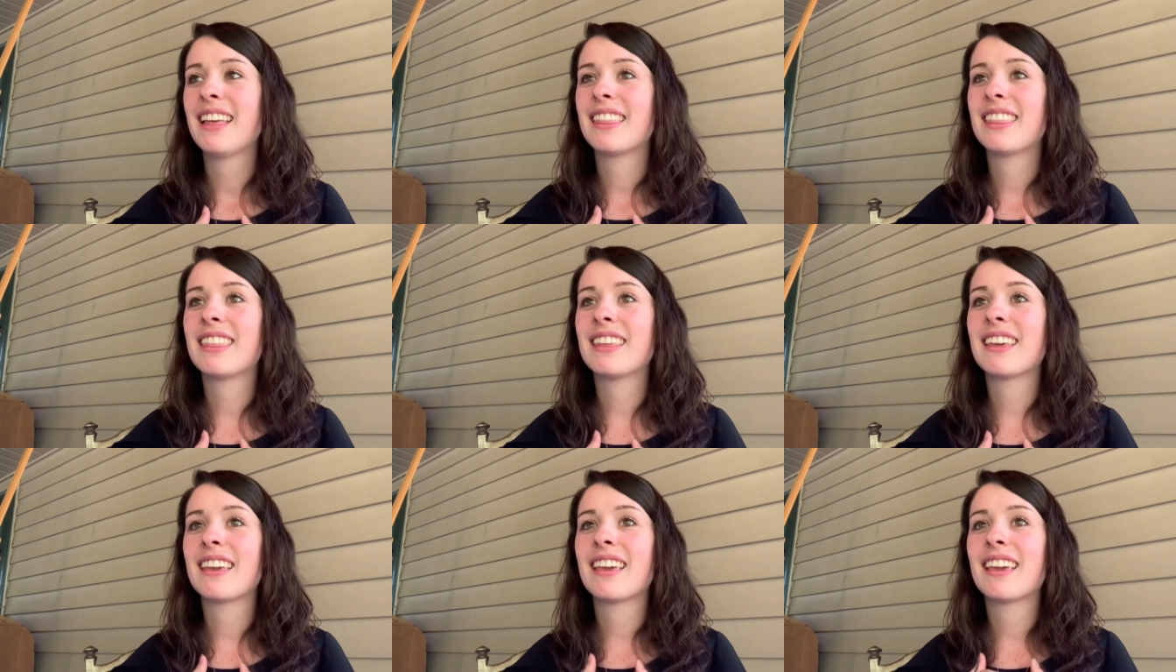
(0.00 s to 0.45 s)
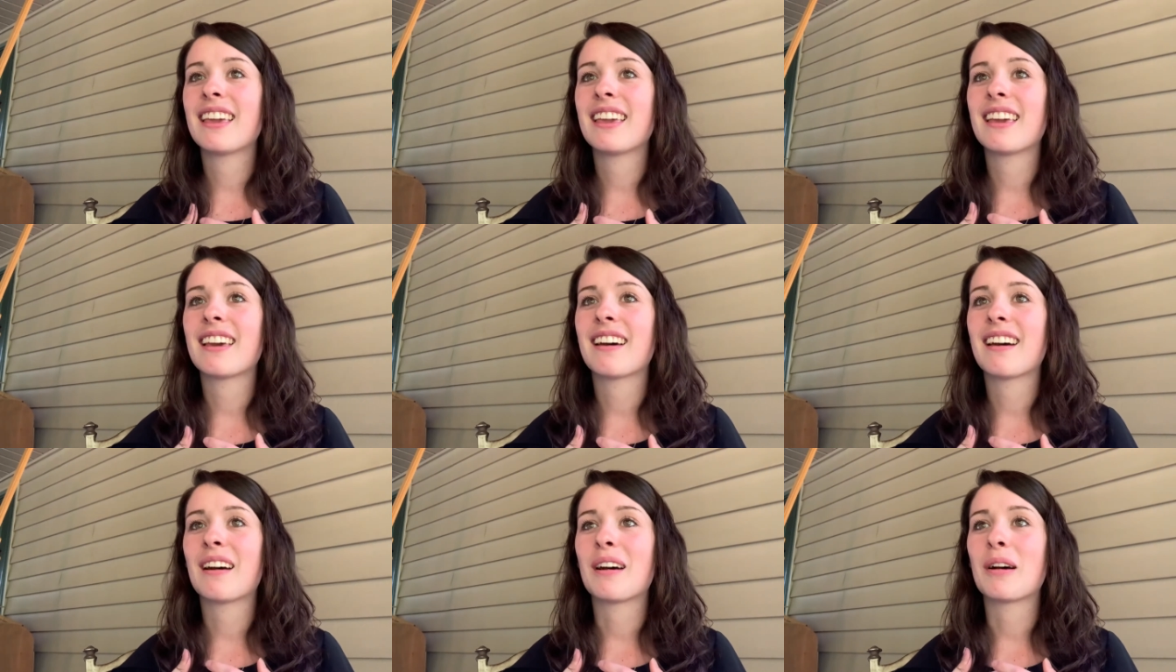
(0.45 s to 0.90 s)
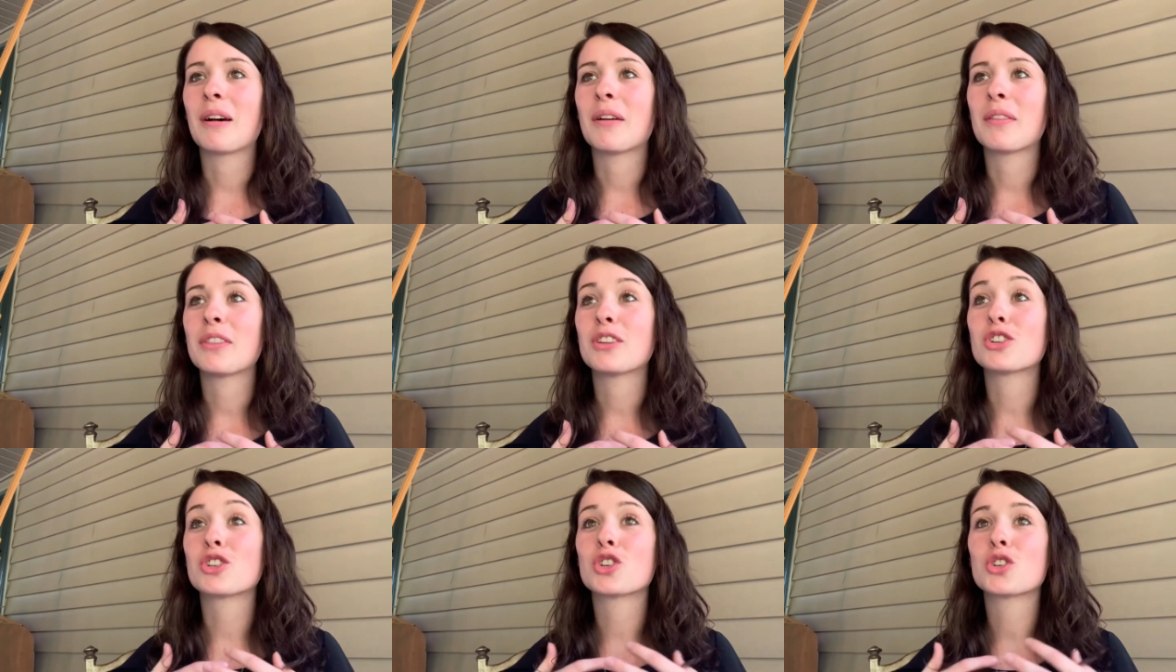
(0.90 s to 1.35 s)
the, uh,
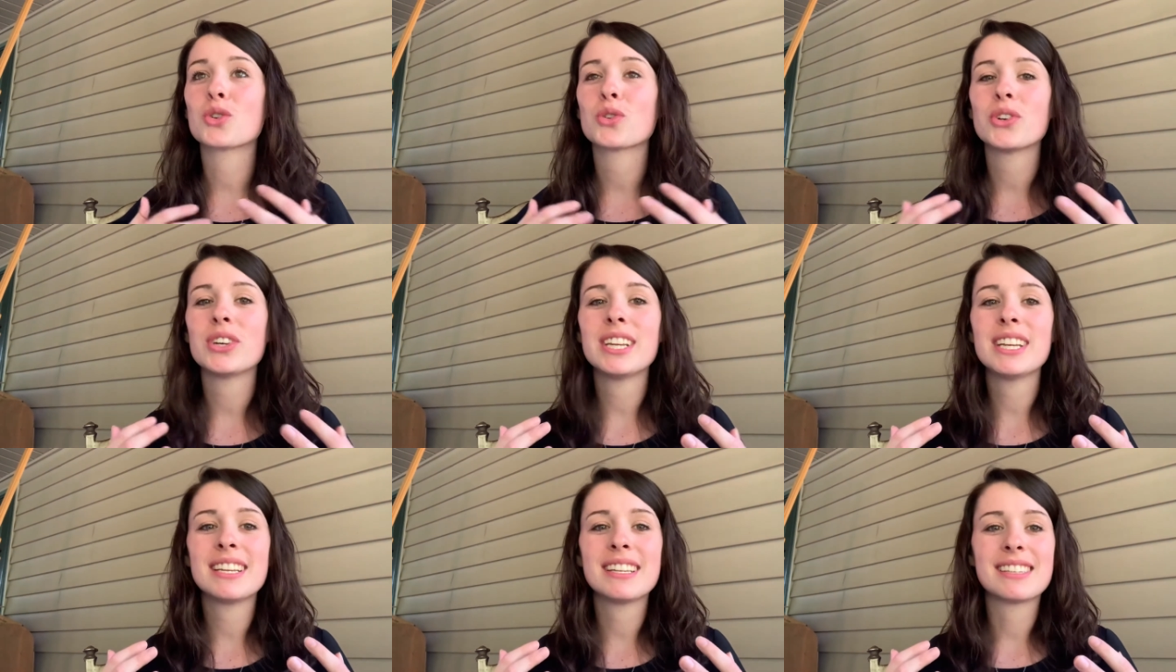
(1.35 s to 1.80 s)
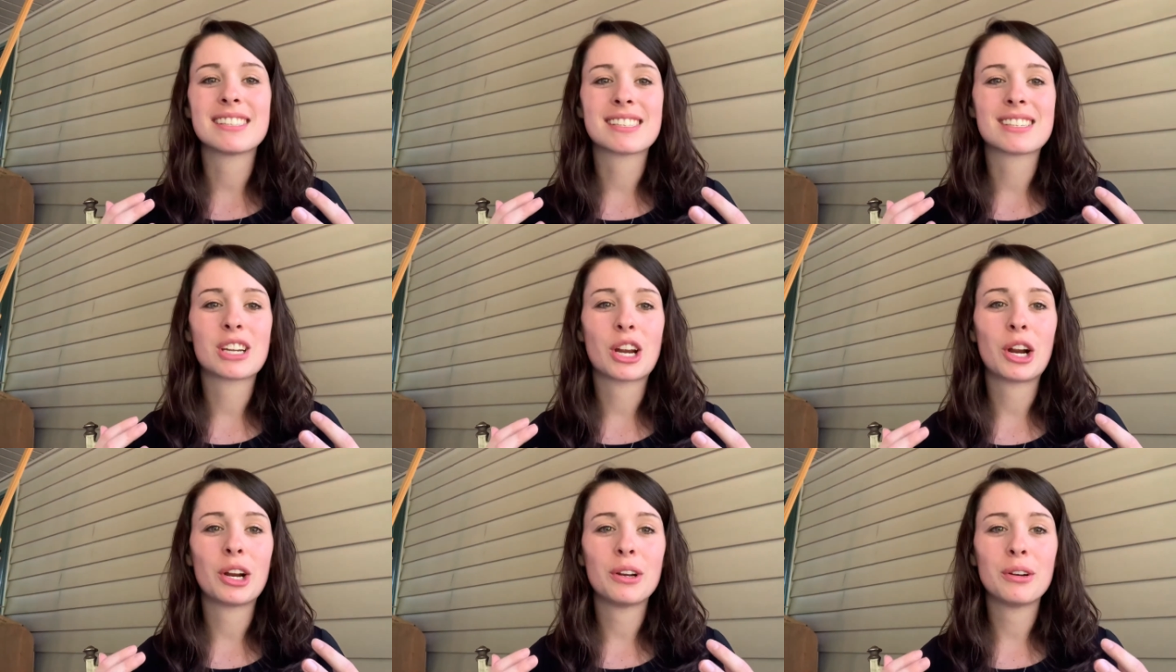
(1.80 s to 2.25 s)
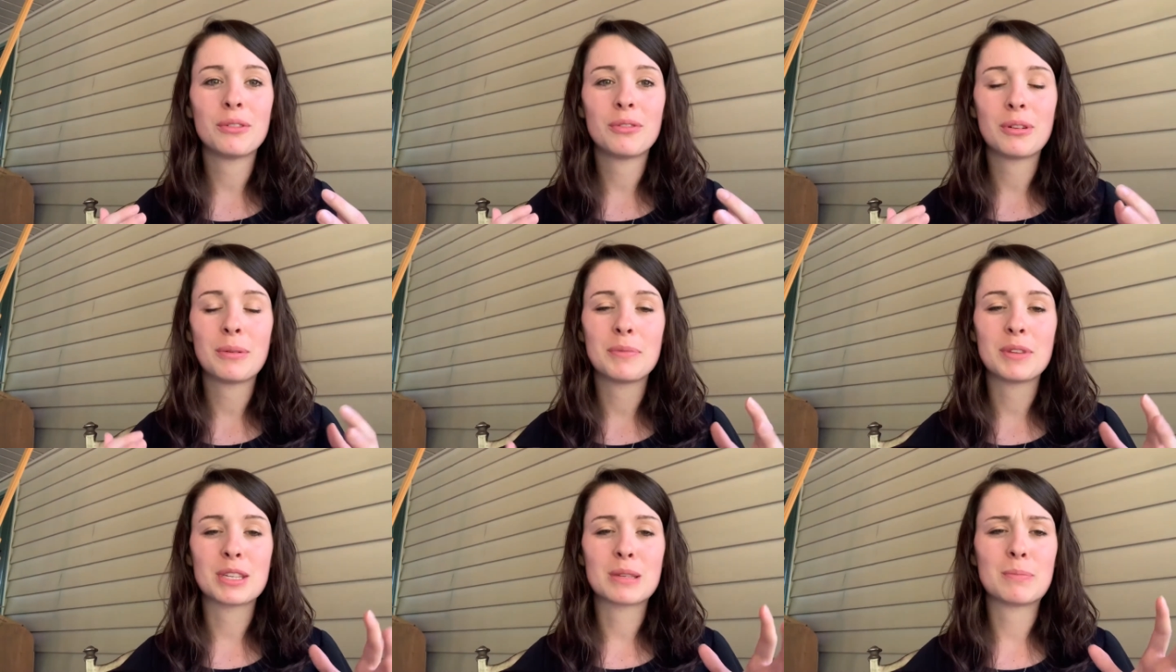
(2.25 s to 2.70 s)
the trees turn
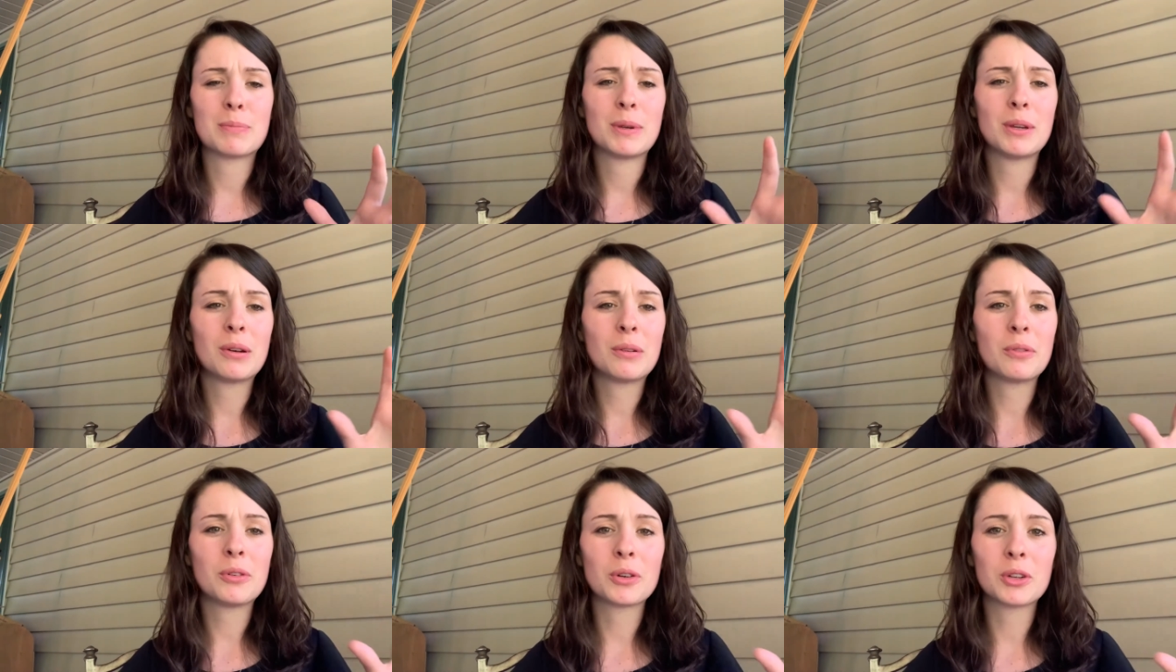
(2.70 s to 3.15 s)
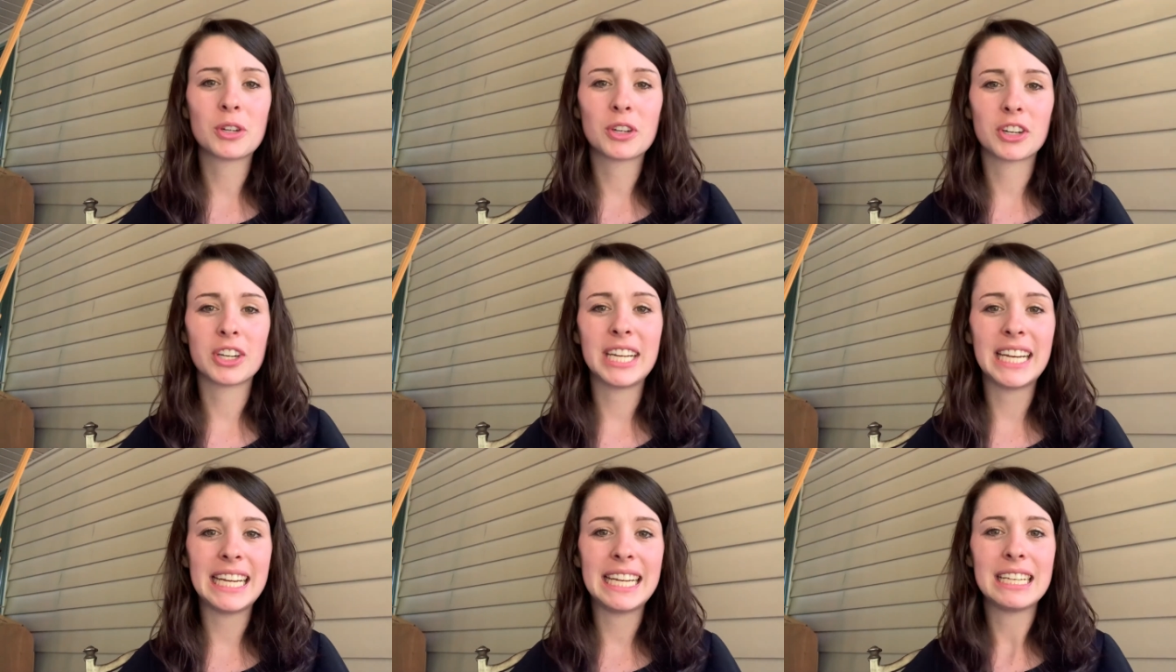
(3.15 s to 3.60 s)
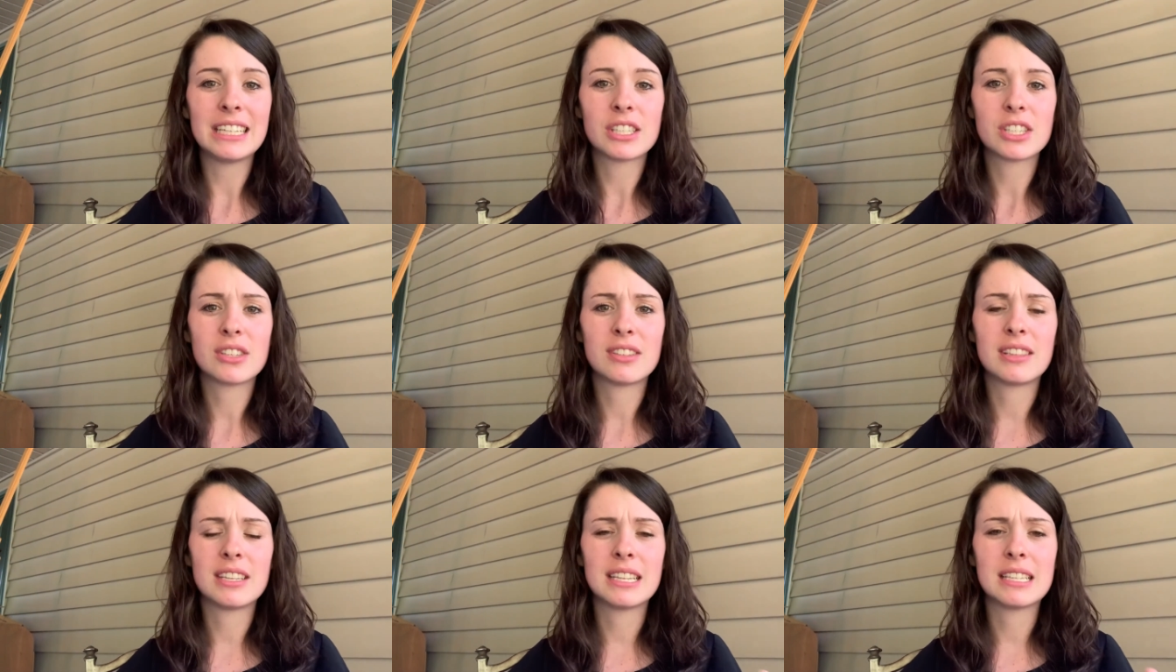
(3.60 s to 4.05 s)
from this beautiful green
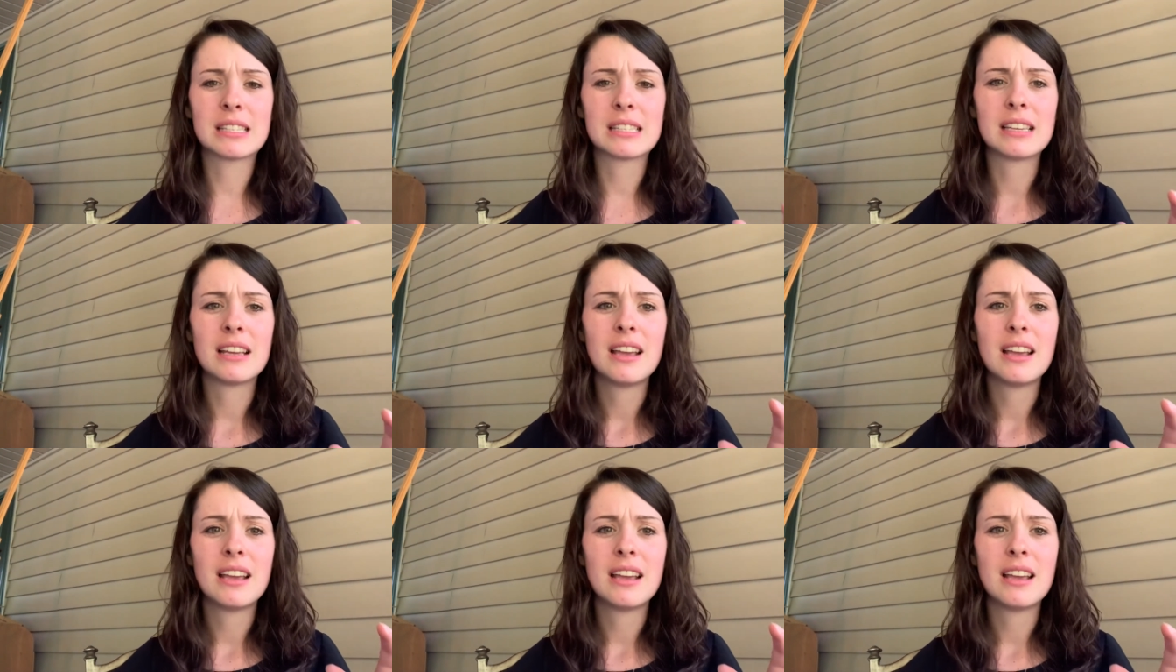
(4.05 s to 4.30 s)
to these,